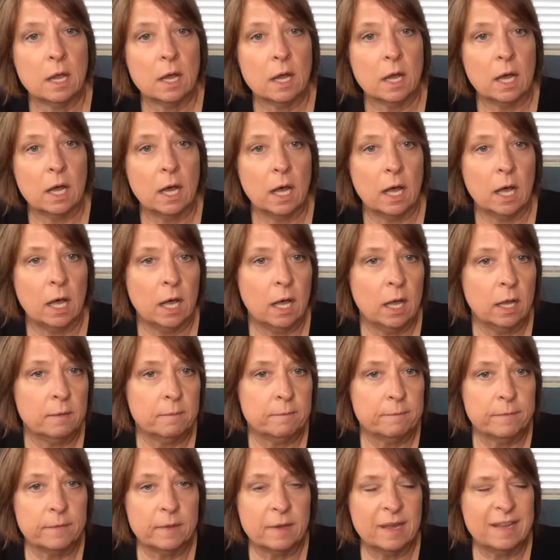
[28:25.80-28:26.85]
I
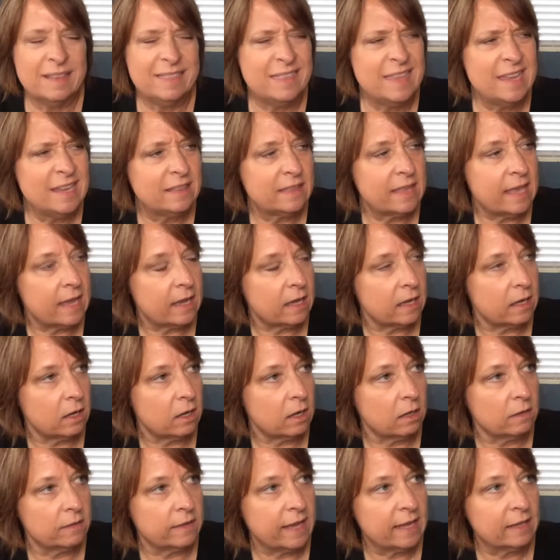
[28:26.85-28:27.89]
think that
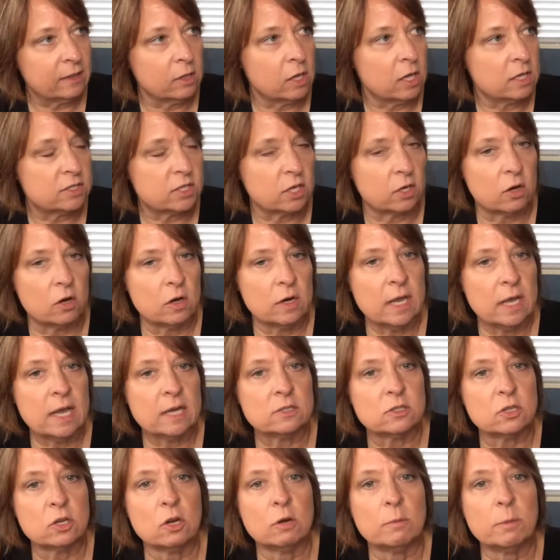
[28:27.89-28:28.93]
loss occurred
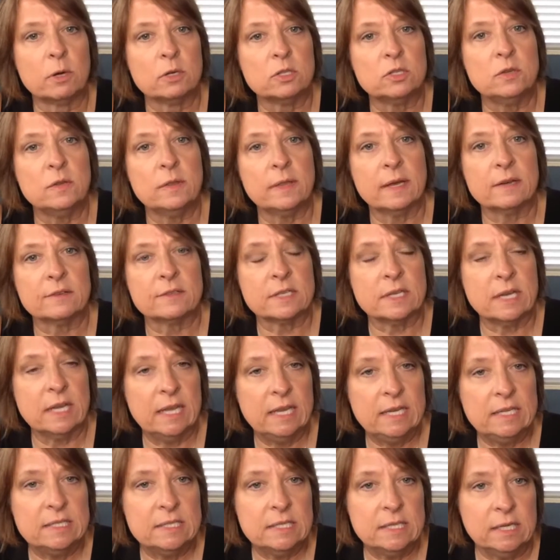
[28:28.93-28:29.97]
October
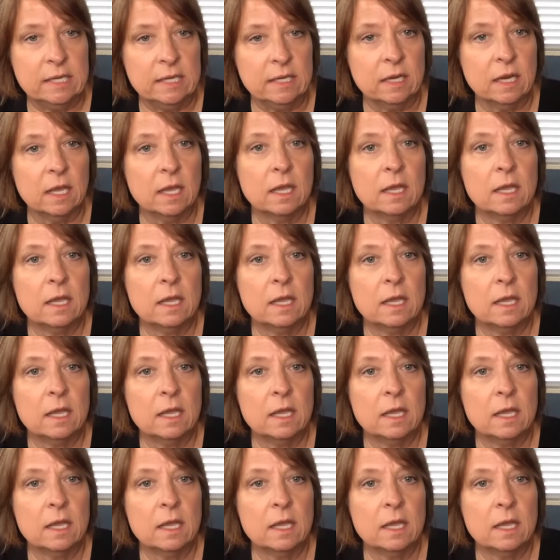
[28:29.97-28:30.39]
2018.